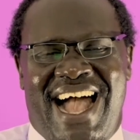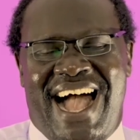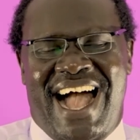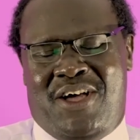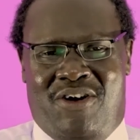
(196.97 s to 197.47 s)

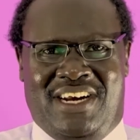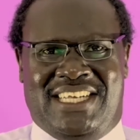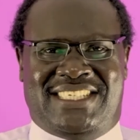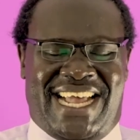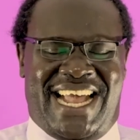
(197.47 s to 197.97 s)
I
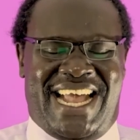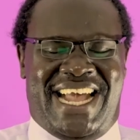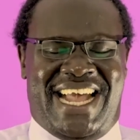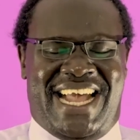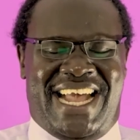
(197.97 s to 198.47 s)
gonna
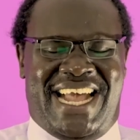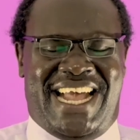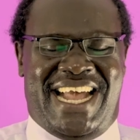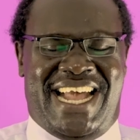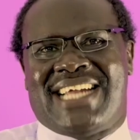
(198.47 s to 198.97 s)
stay
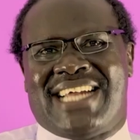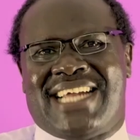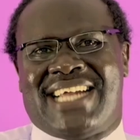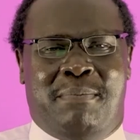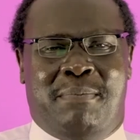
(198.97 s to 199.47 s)
right
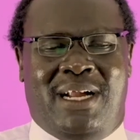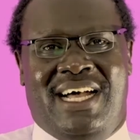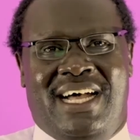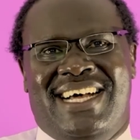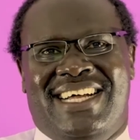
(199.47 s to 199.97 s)
under the
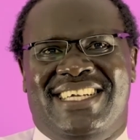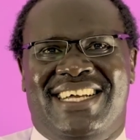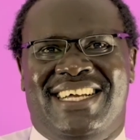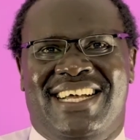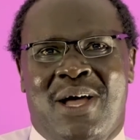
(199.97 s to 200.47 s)

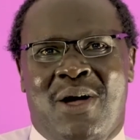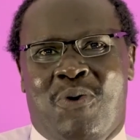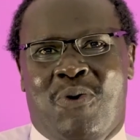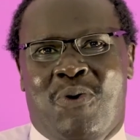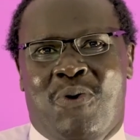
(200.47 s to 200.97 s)
blood.
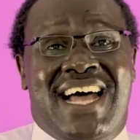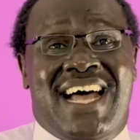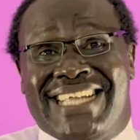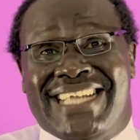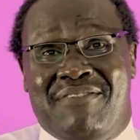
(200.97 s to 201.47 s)
Where
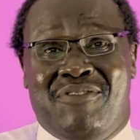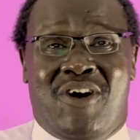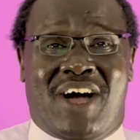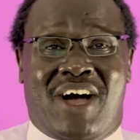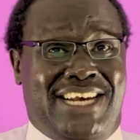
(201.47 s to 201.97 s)
the
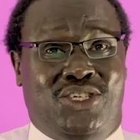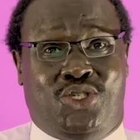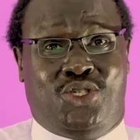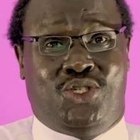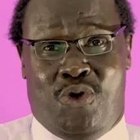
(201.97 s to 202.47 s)
devil
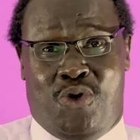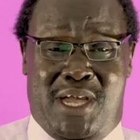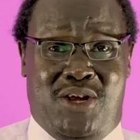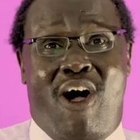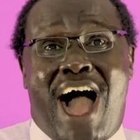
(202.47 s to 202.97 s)
can do
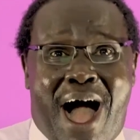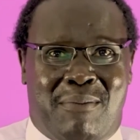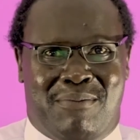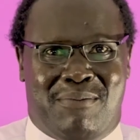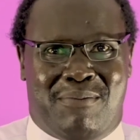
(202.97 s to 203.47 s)
me no
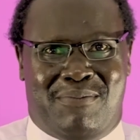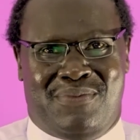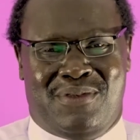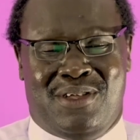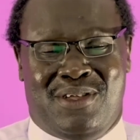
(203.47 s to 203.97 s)
harm.
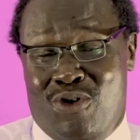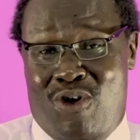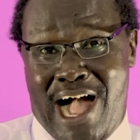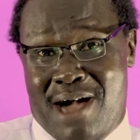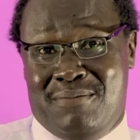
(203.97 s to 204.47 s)

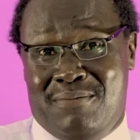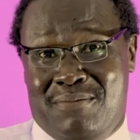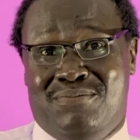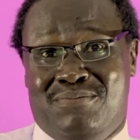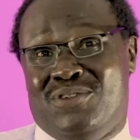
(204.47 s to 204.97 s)
No
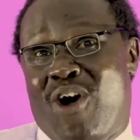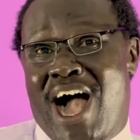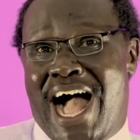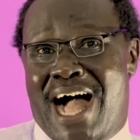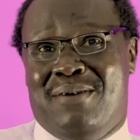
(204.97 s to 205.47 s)
harm,
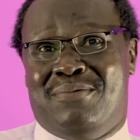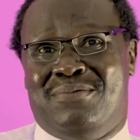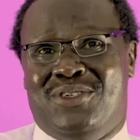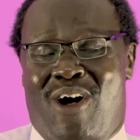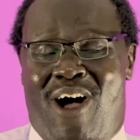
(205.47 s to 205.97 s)
no
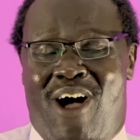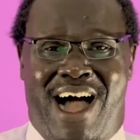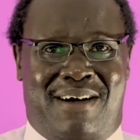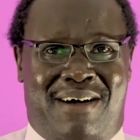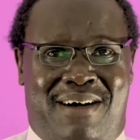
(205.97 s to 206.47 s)
harm, no
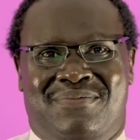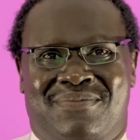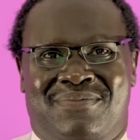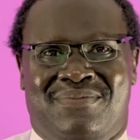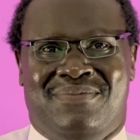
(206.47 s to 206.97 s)

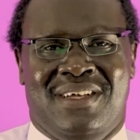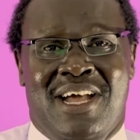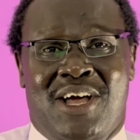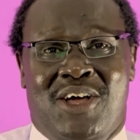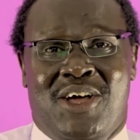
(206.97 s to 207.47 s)
harm.
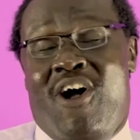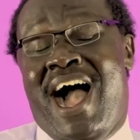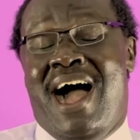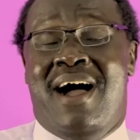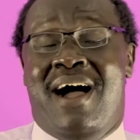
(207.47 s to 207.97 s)
No
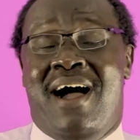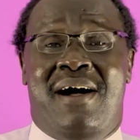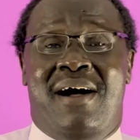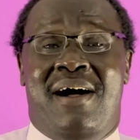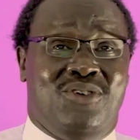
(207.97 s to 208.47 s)

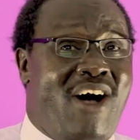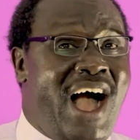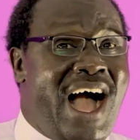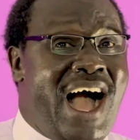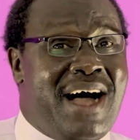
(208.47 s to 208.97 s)
harm, no
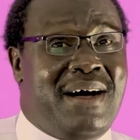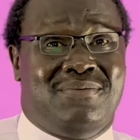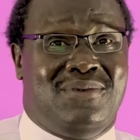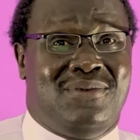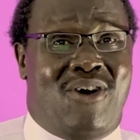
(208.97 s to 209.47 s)

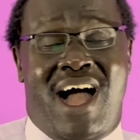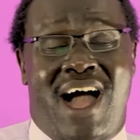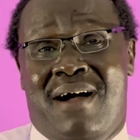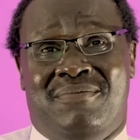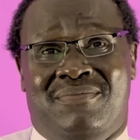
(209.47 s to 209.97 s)
harm, no
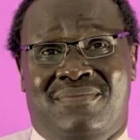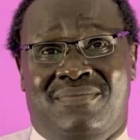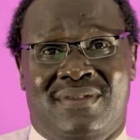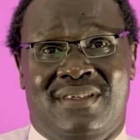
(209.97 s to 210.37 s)
harm.